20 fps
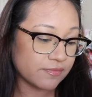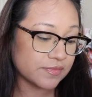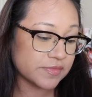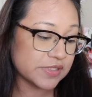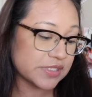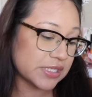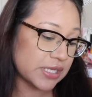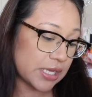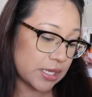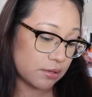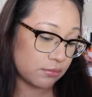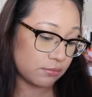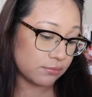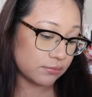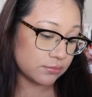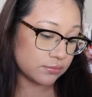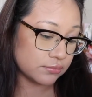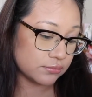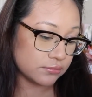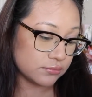skin.
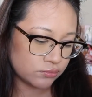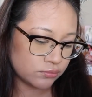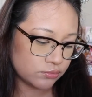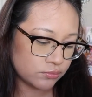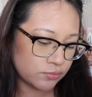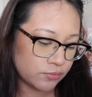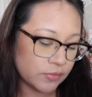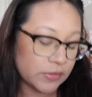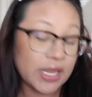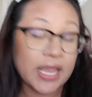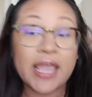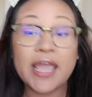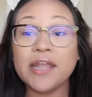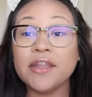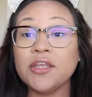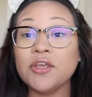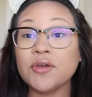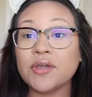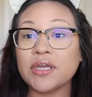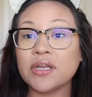
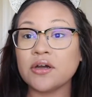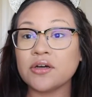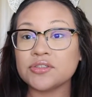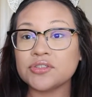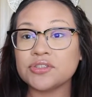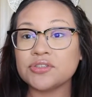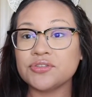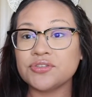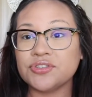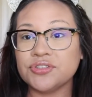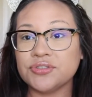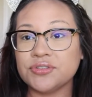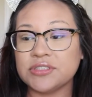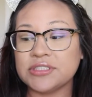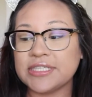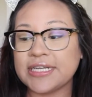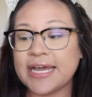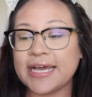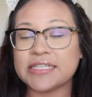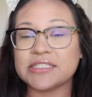And you can also use
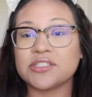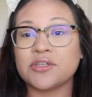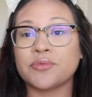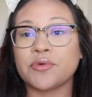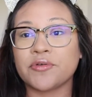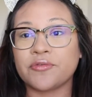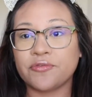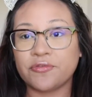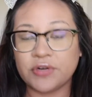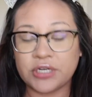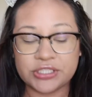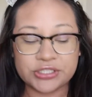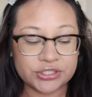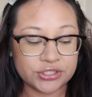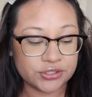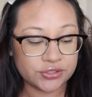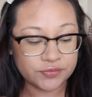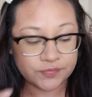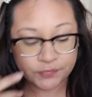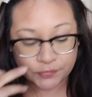it as a
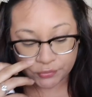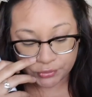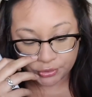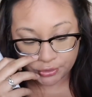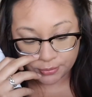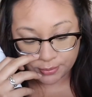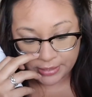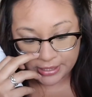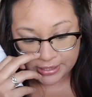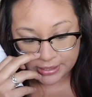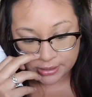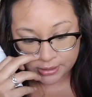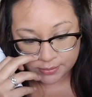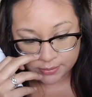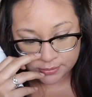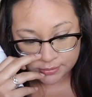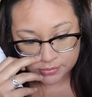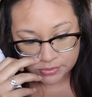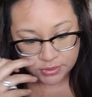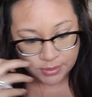refresher for your
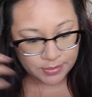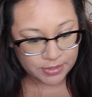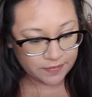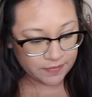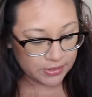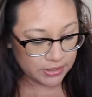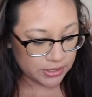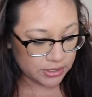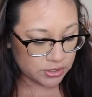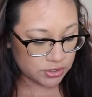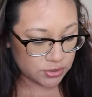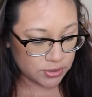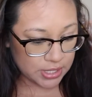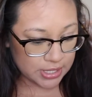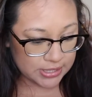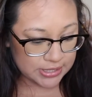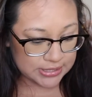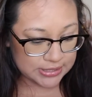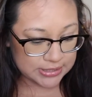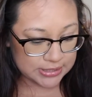makeup. So I'm definitely going to
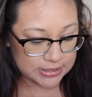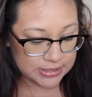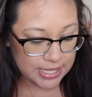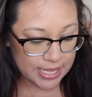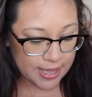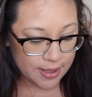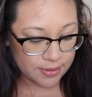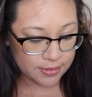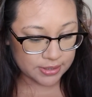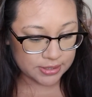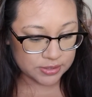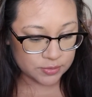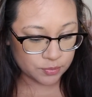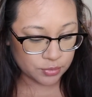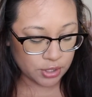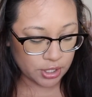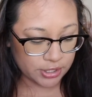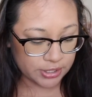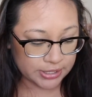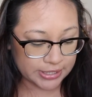try this
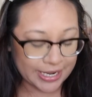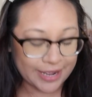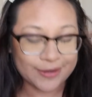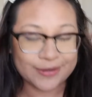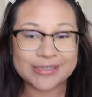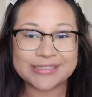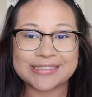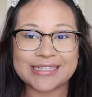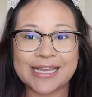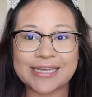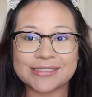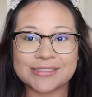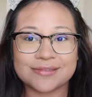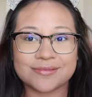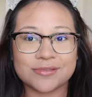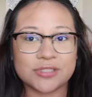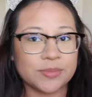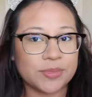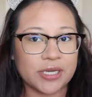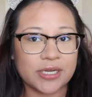product out because
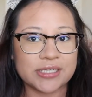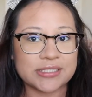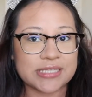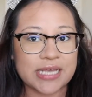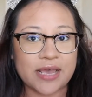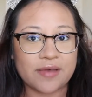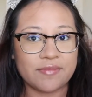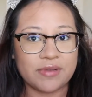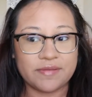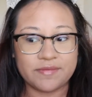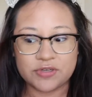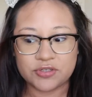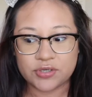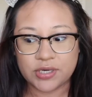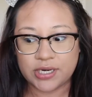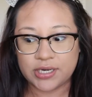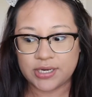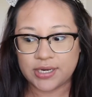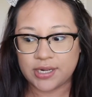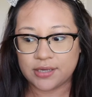to be honest, I haven't even
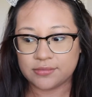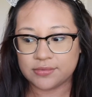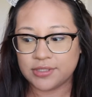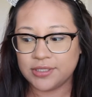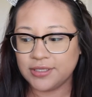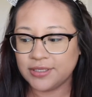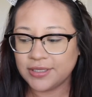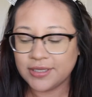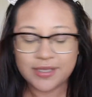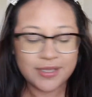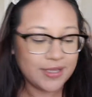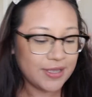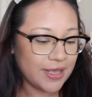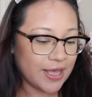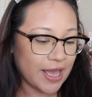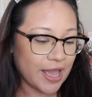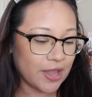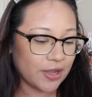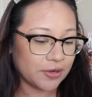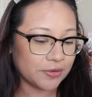tried it out.
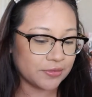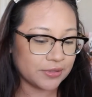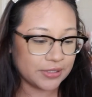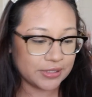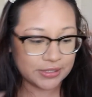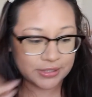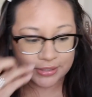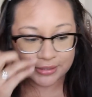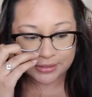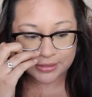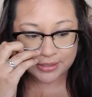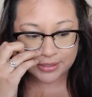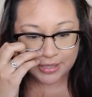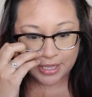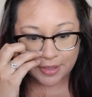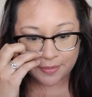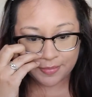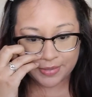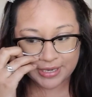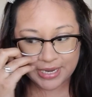
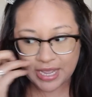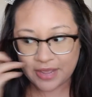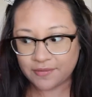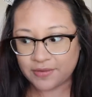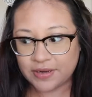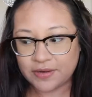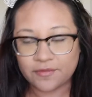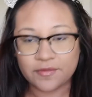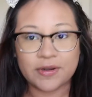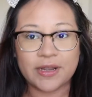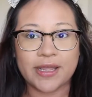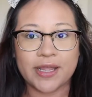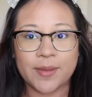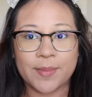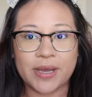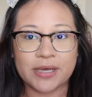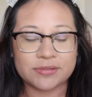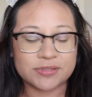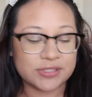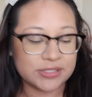I've been having it for like
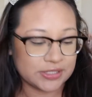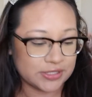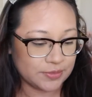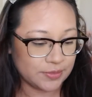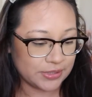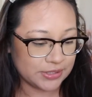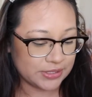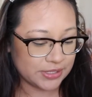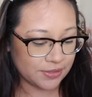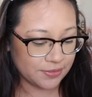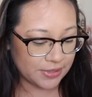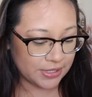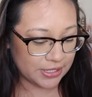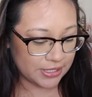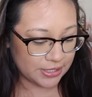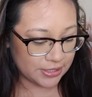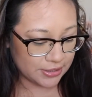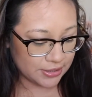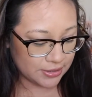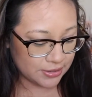about 6 months
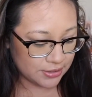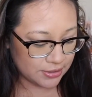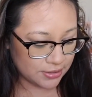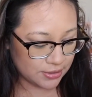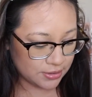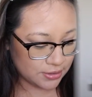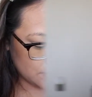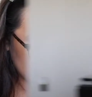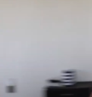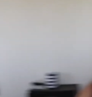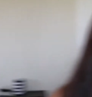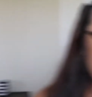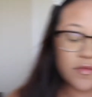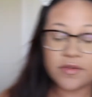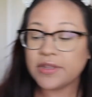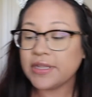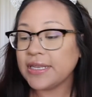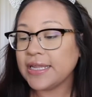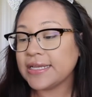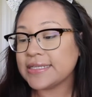already. Now
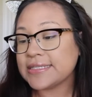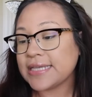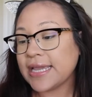for the next